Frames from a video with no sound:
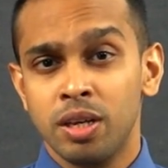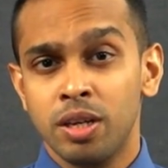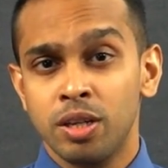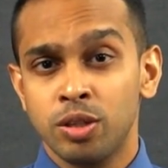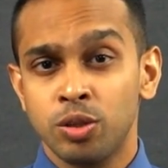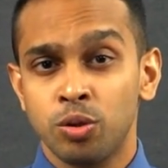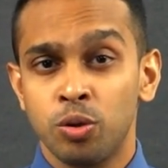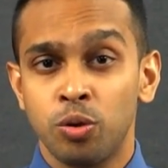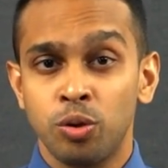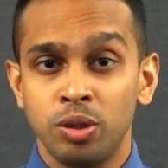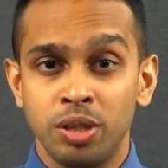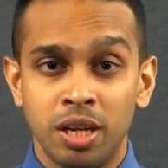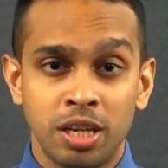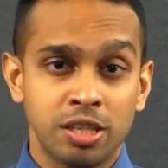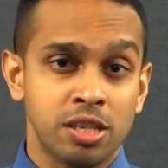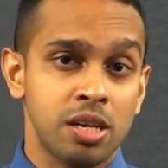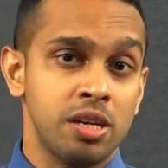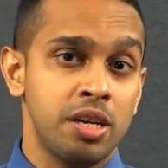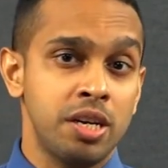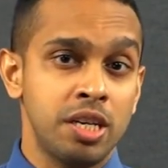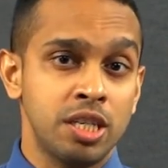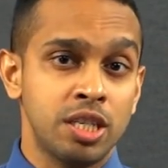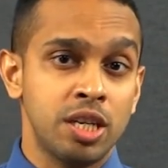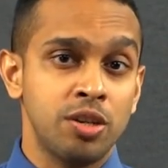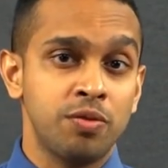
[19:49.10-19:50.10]
So Nessler
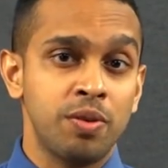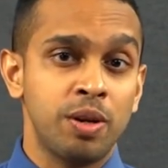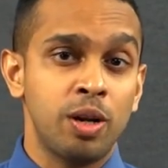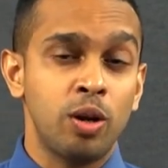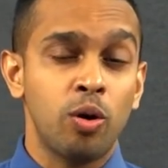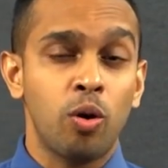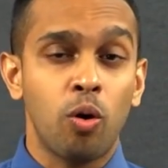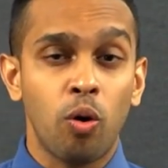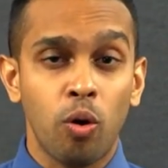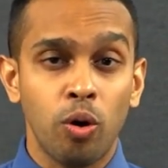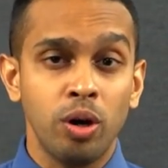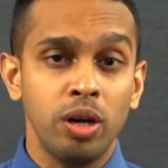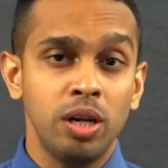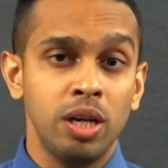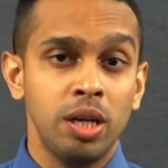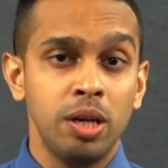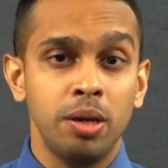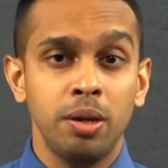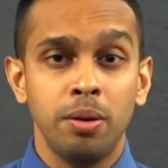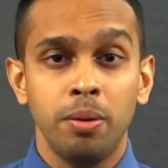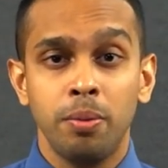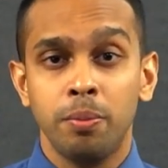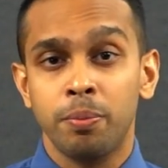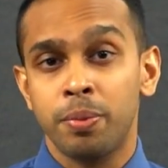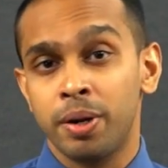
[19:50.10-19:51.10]
reagent will
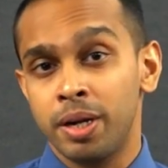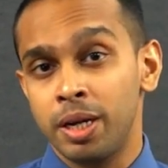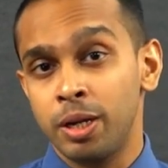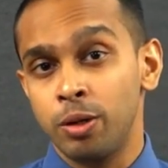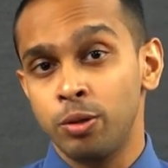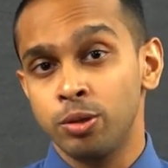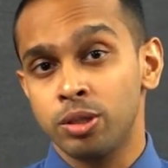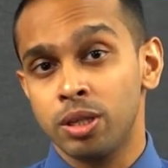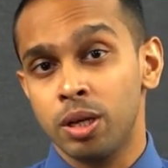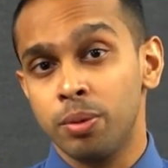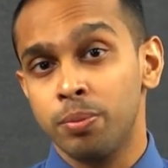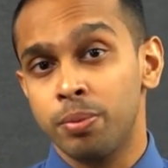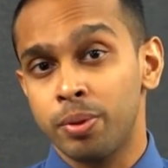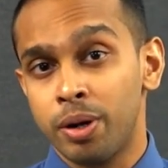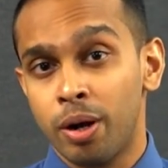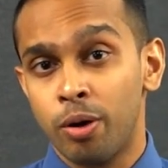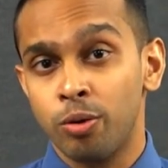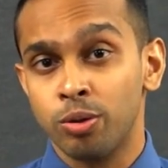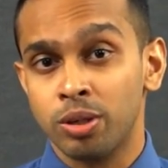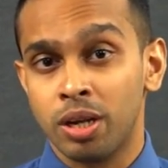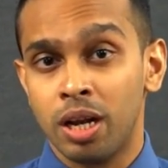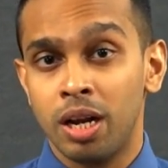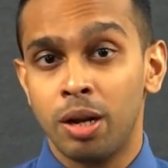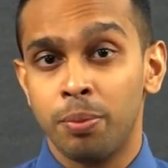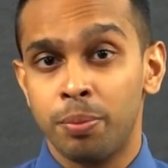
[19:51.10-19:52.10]
only produce a
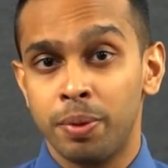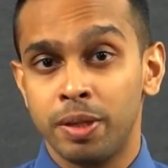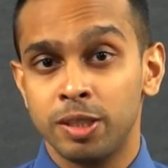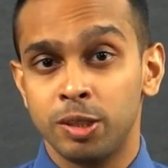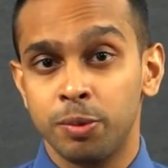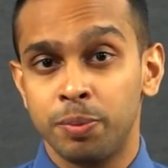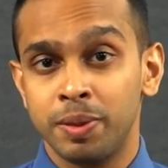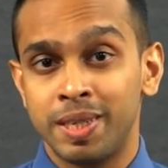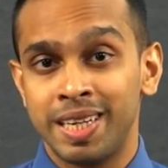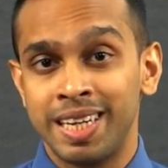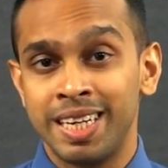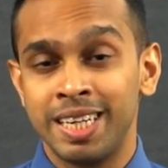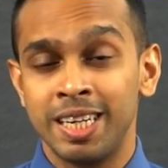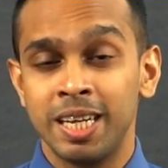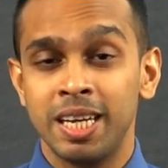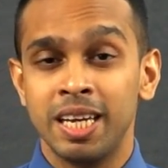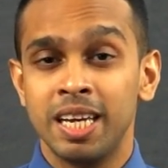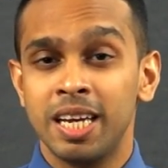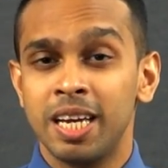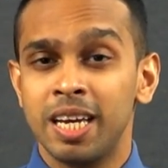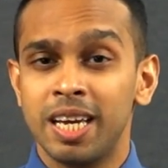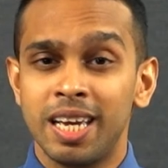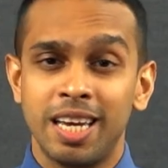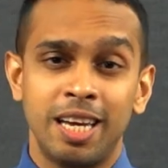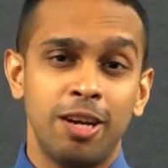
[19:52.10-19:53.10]
brown color precipitate
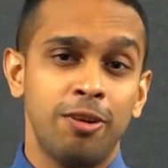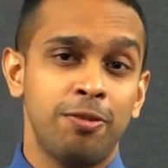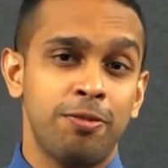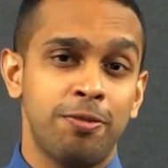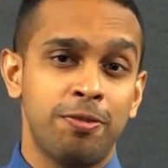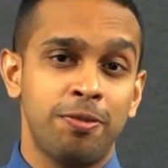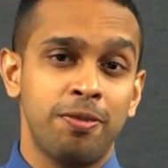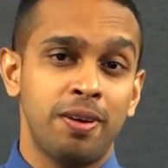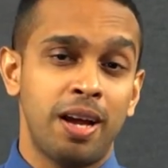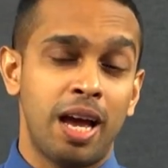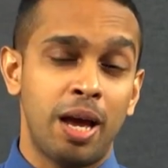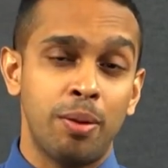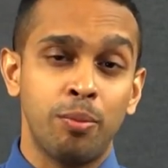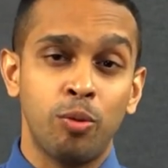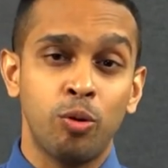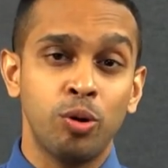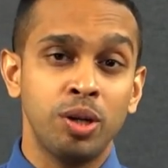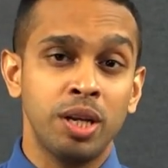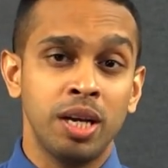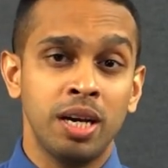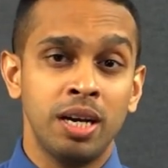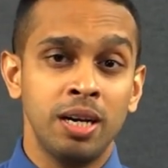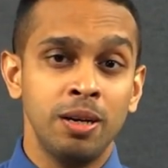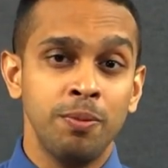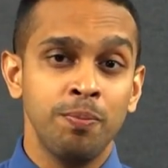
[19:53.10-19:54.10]
if
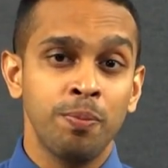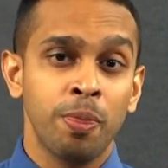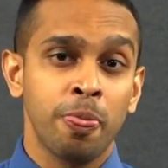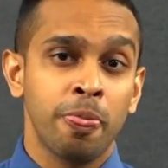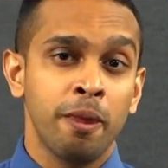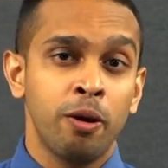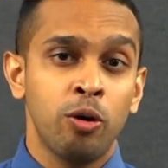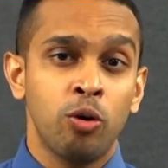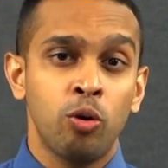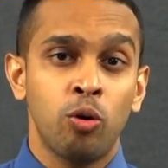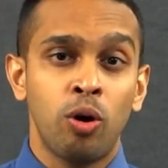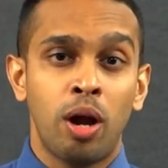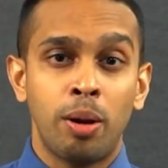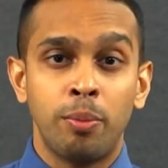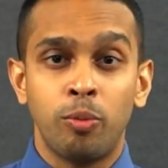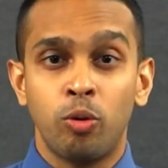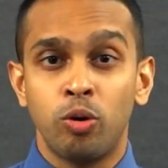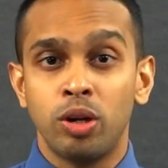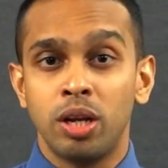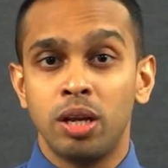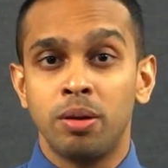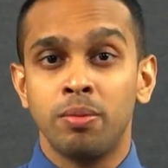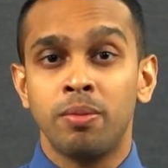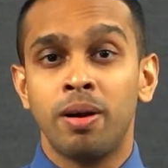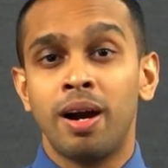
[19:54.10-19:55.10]
ammonia or
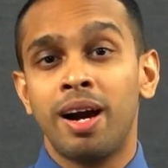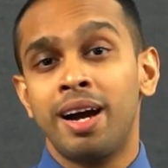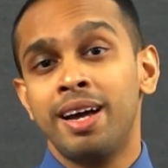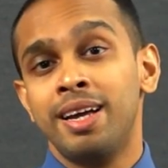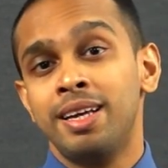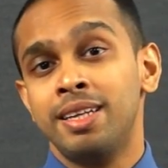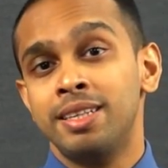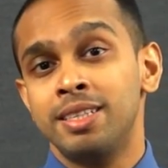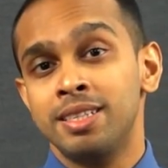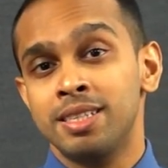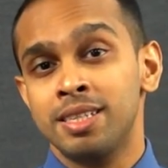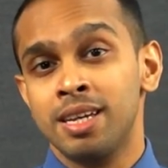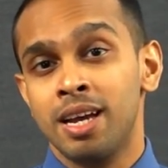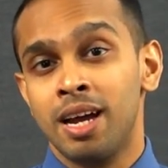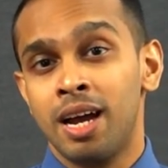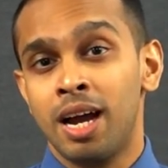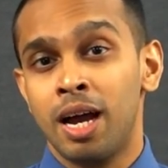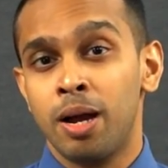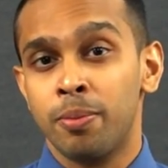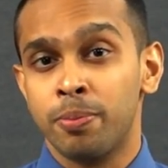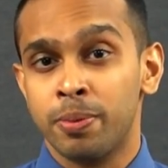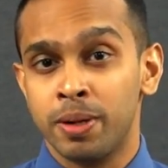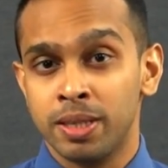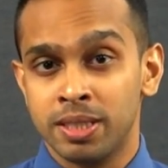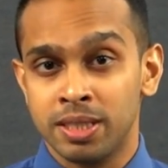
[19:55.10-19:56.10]
ammonium ions
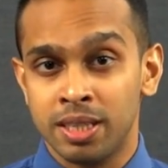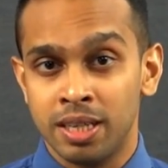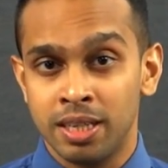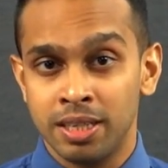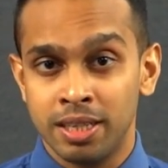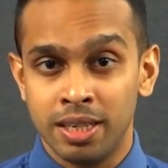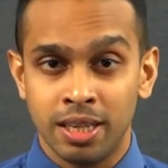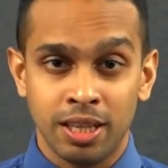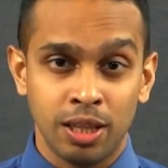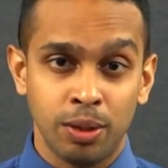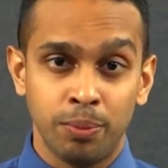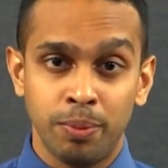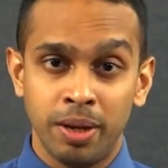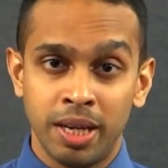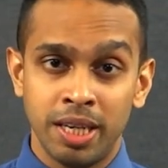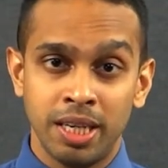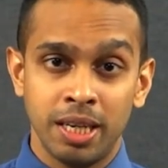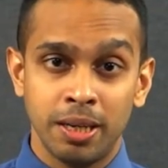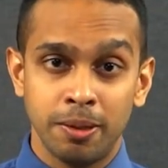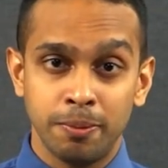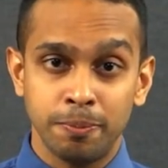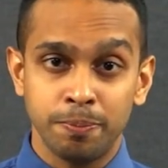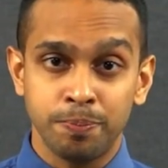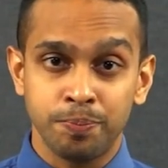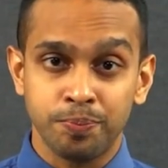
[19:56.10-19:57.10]
are present in the
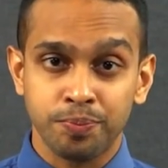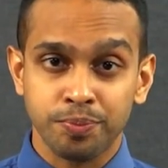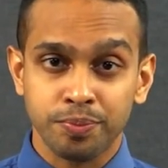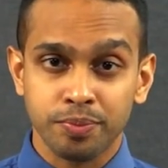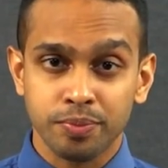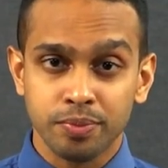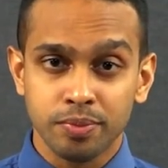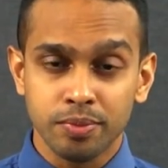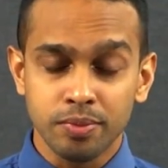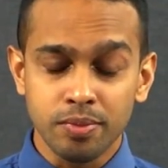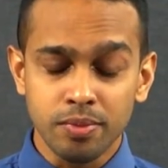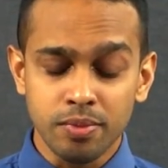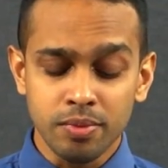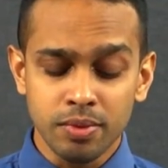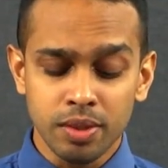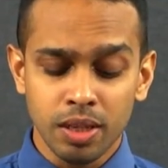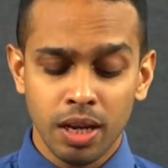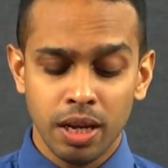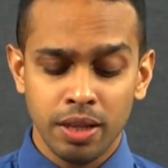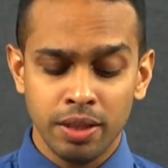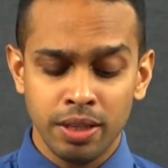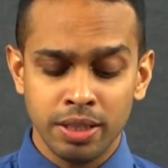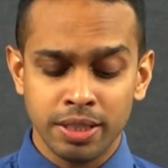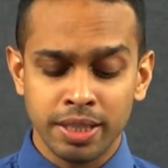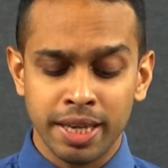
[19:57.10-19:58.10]
medium.
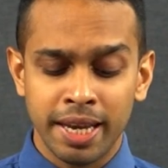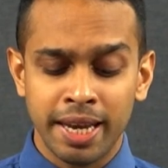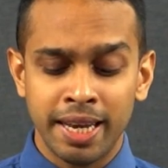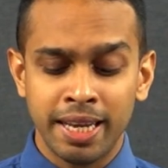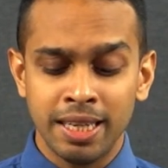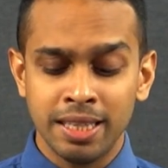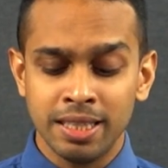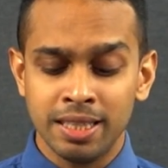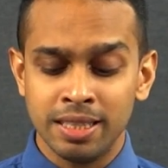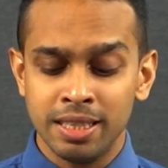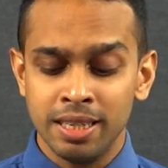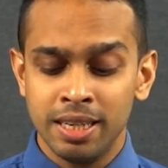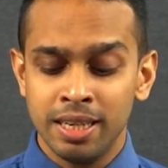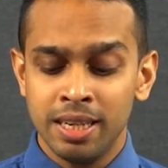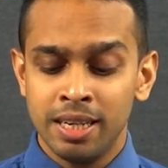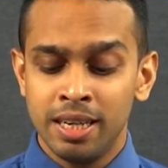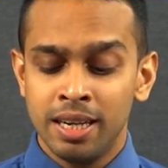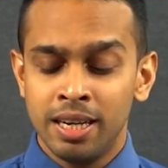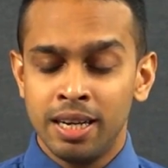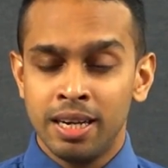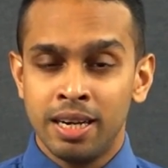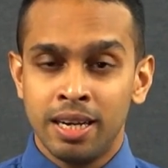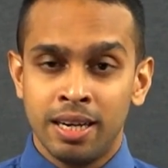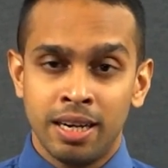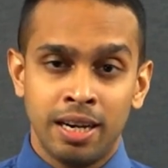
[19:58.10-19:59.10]
In this case,
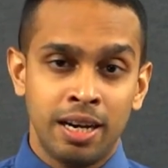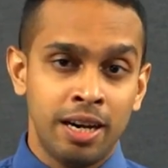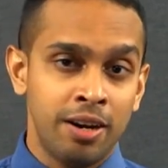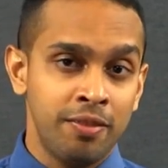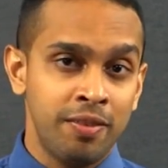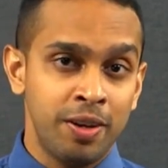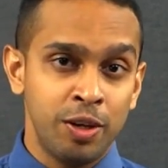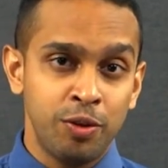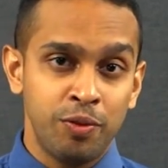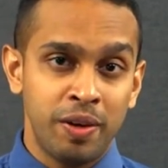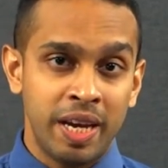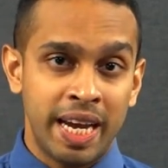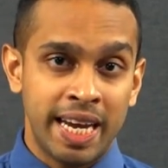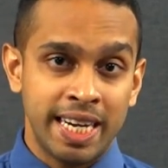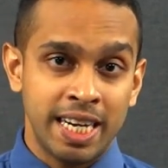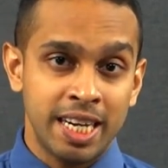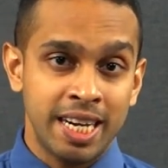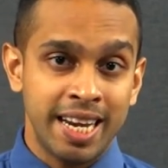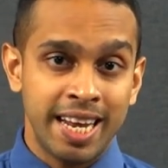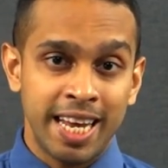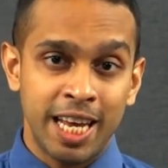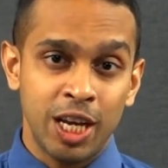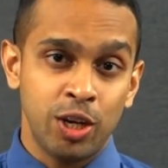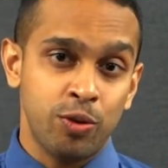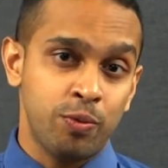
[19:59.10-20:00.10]
when we
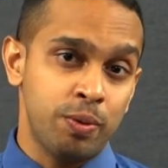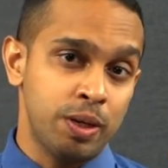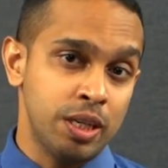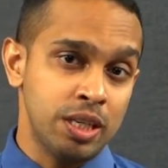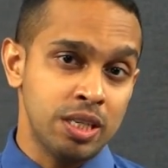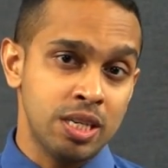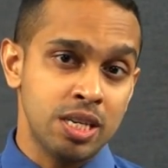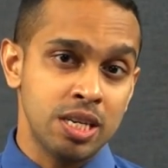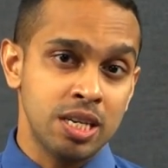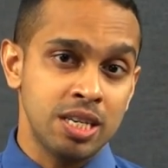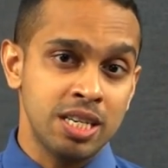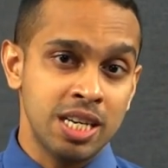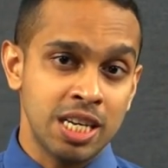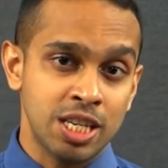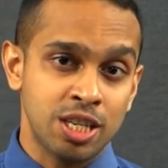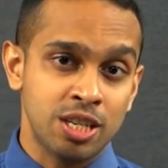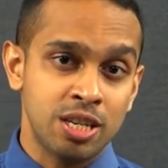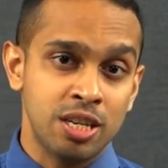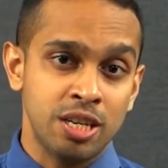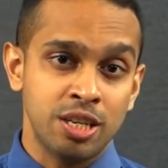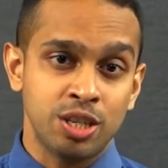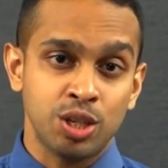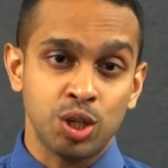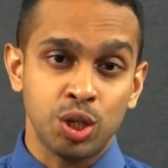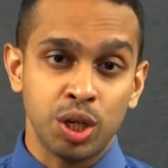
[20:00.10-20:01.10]
added aqueous
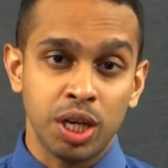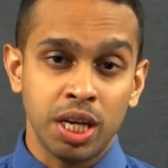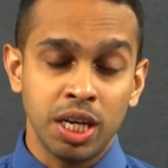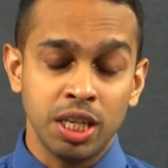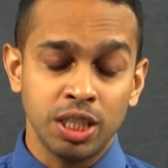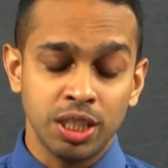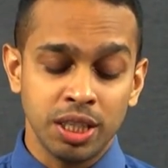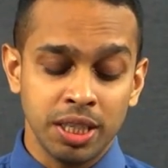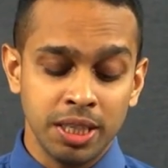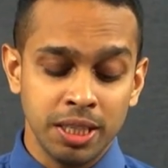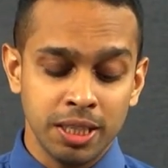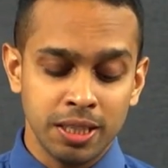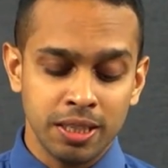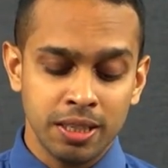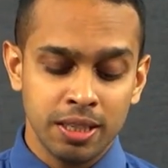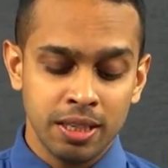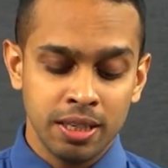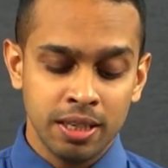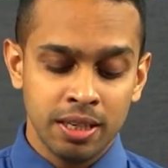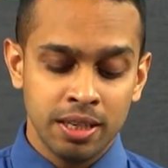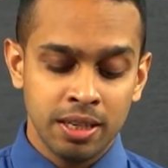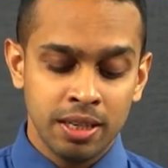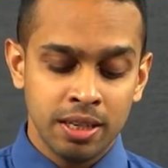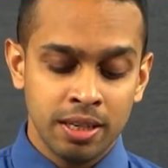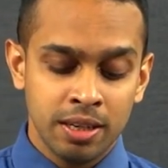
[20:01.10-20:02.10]
Nessler's reagent,
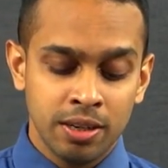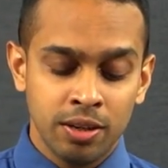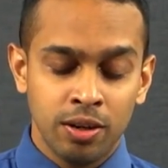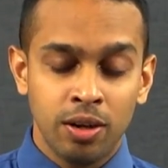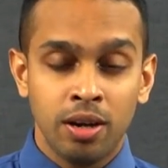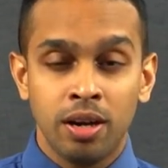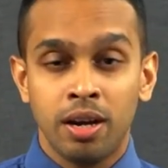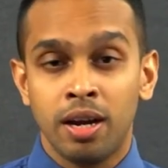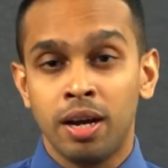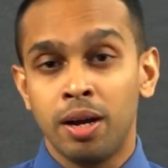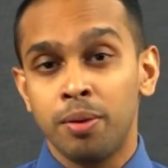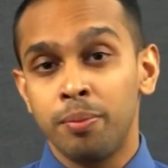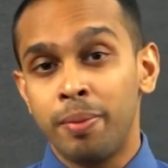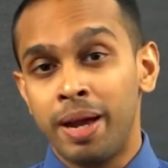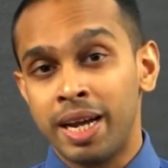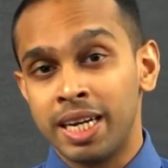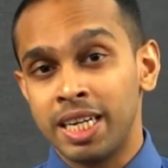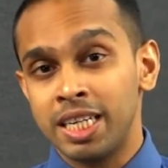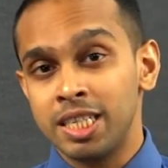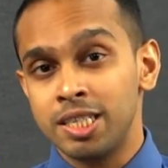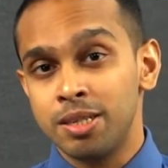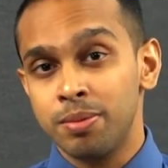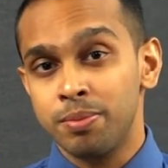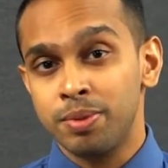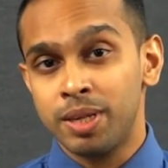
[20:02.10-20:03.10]

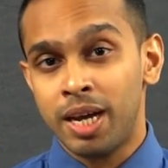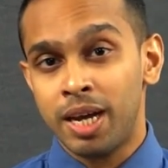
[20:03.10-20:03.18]
magnesium